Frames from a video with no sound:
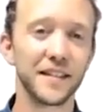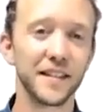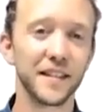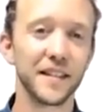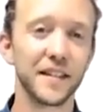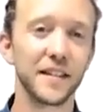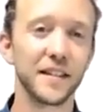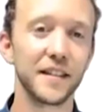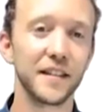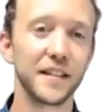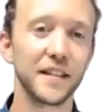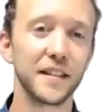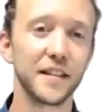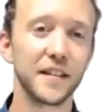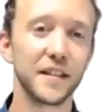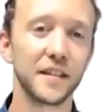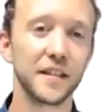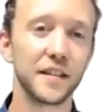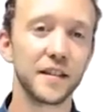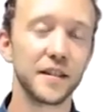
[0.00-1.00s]

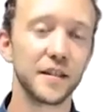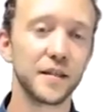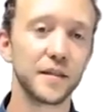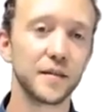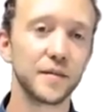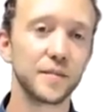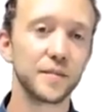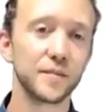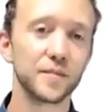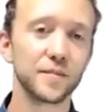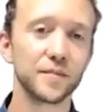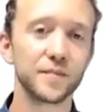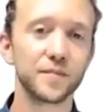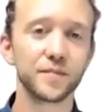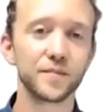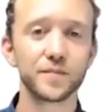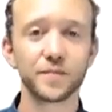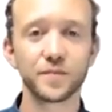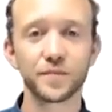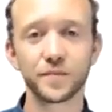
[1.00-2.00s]

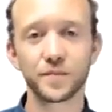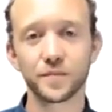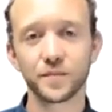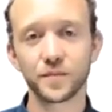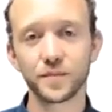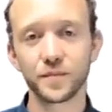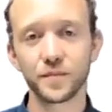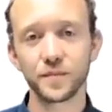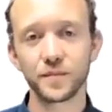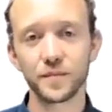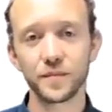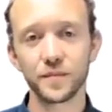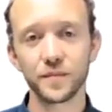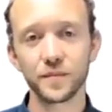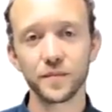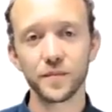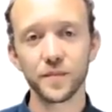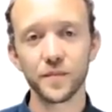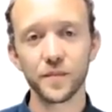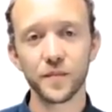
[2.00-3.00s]

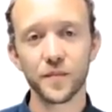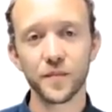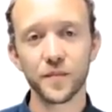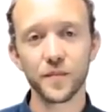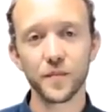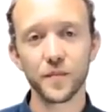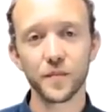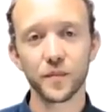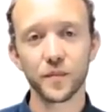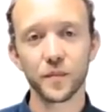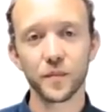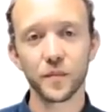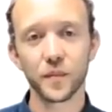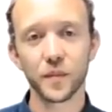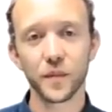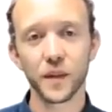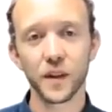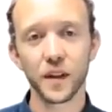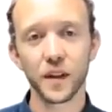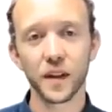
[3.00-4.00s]

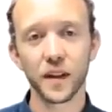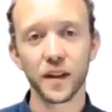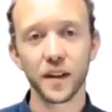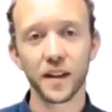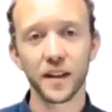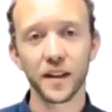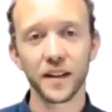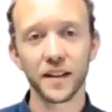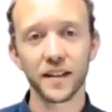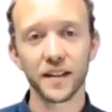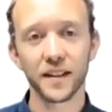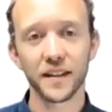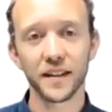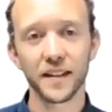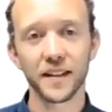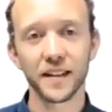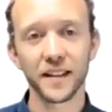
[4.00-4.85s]
[no speech]